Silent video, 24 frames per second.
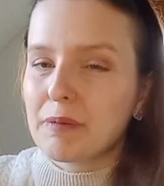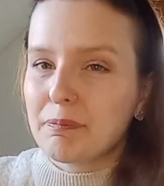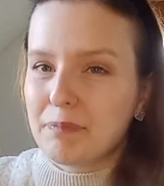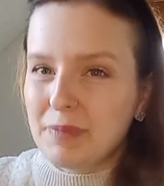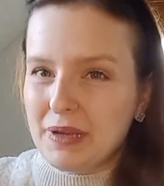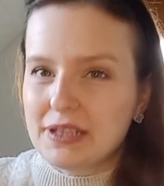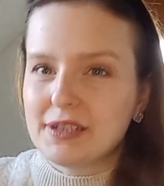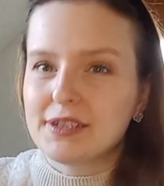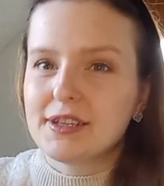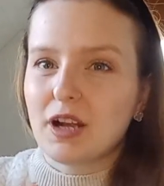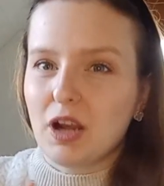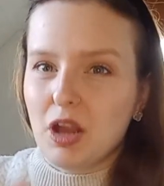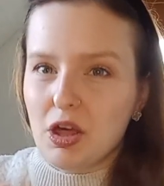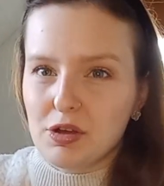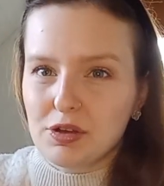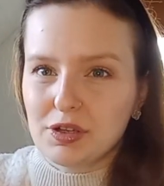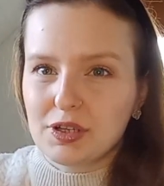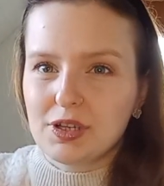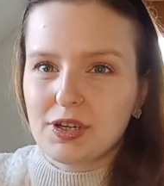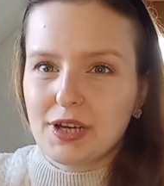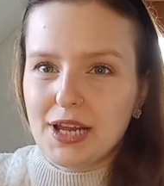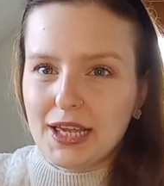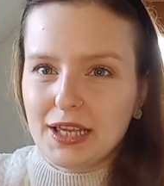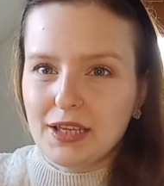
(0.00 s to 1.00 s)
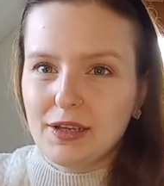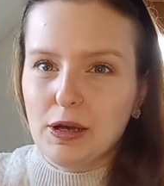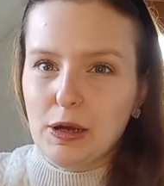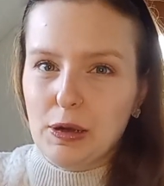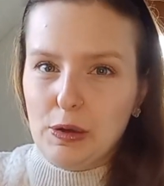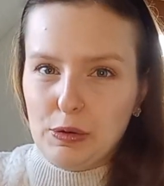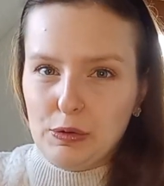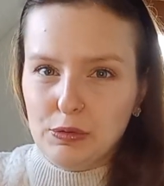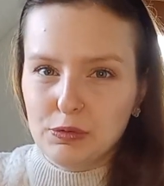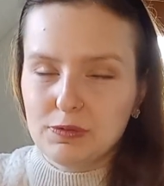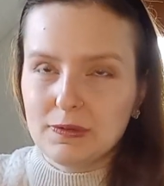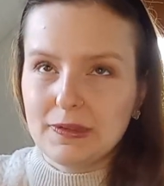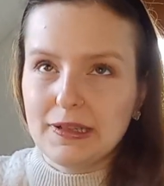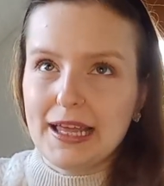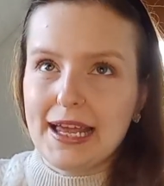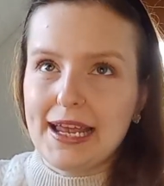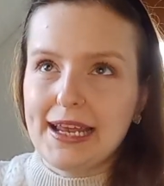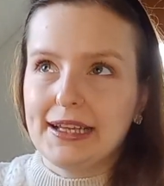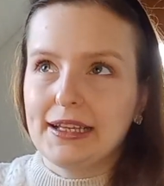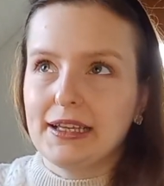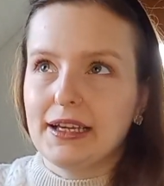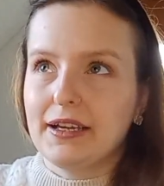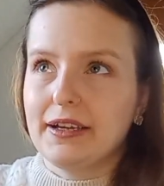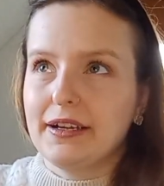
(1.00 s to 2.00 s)
a bit longer ago
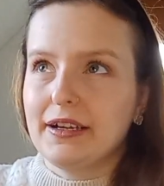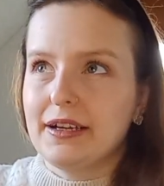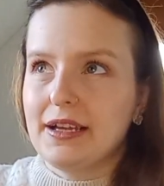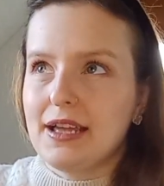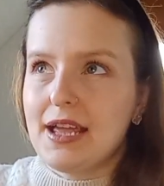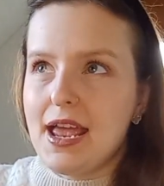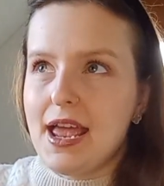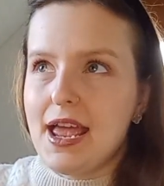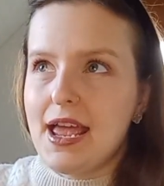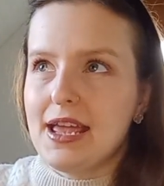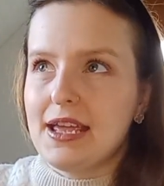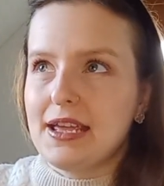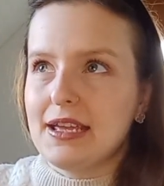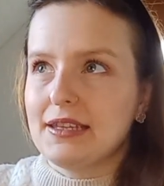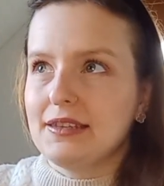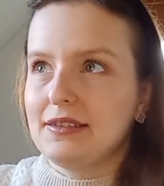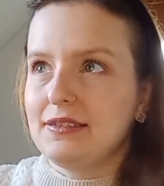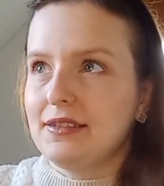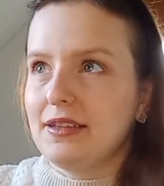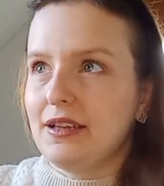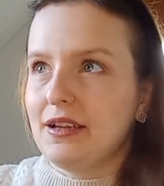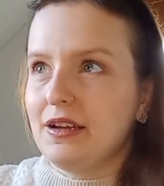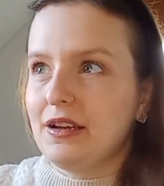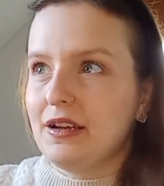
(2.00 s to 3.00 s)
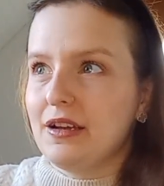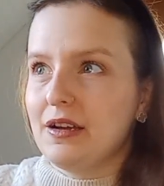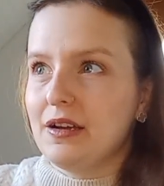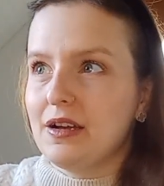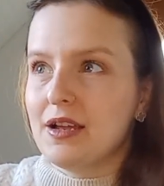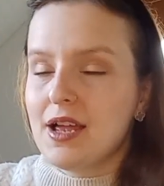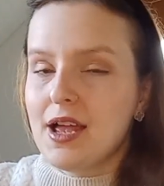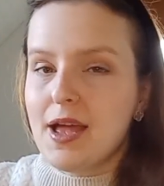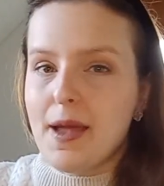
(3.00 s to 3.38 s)
like uh, at uh,